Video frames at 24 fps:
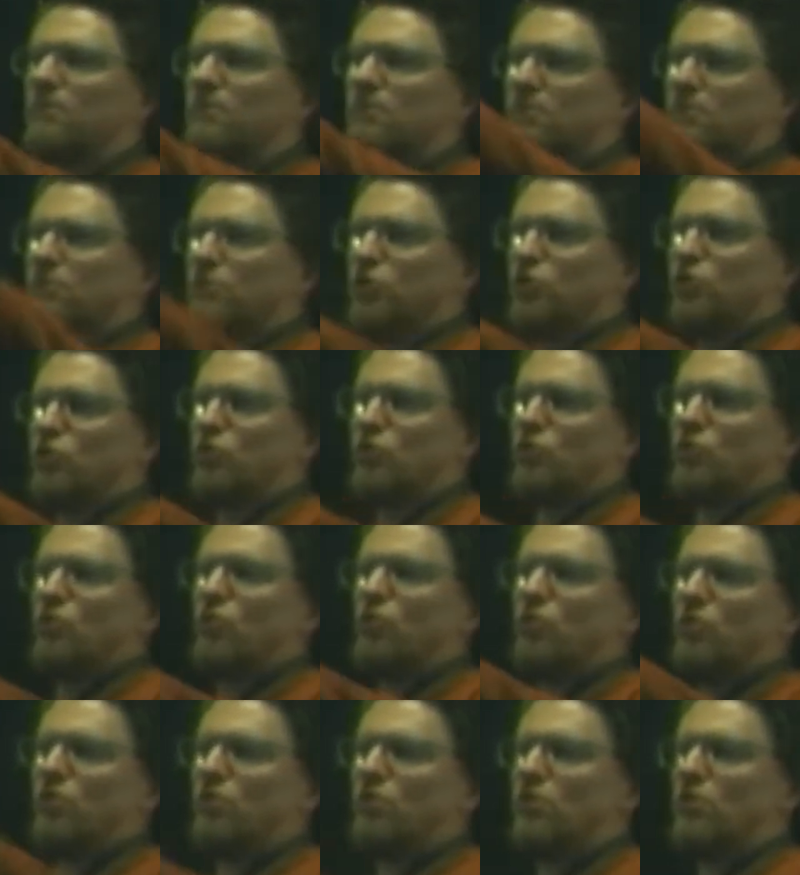true,
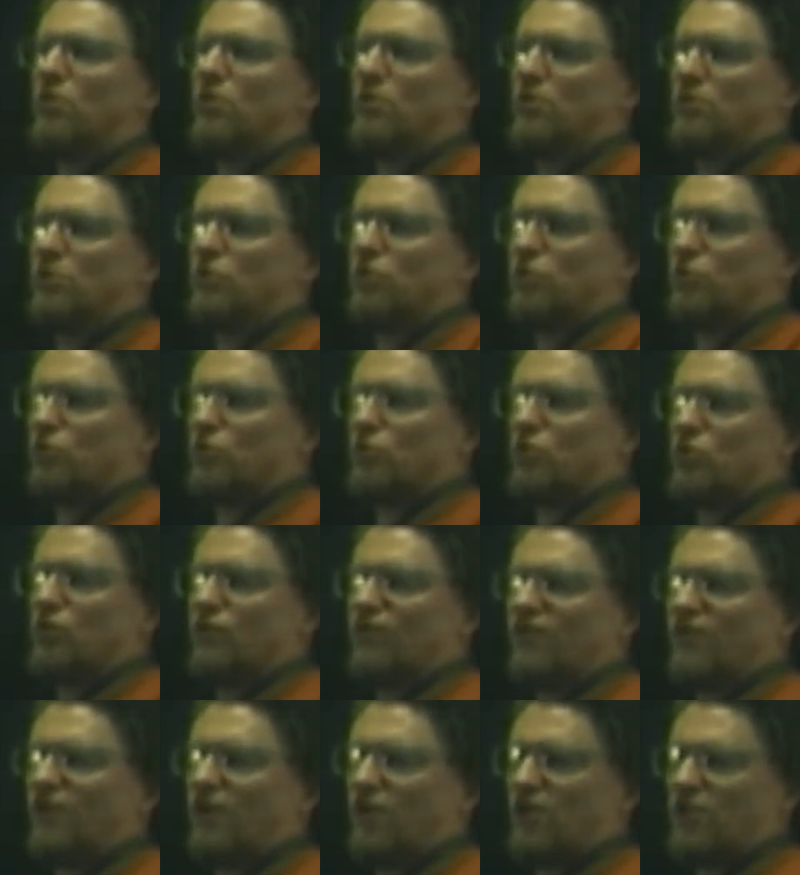true,
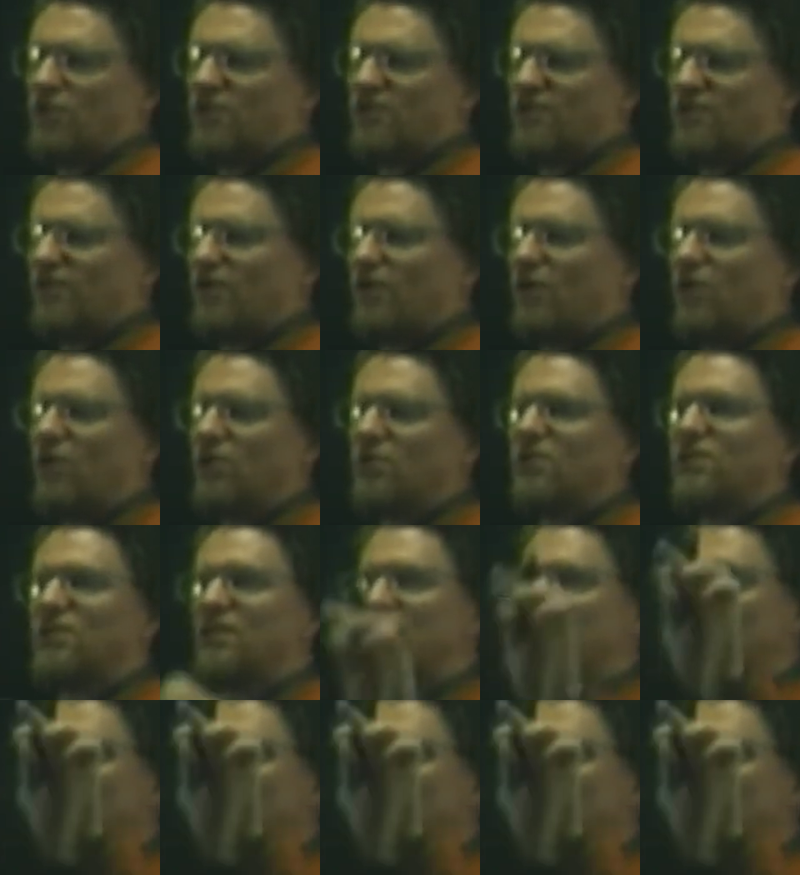false, false, and then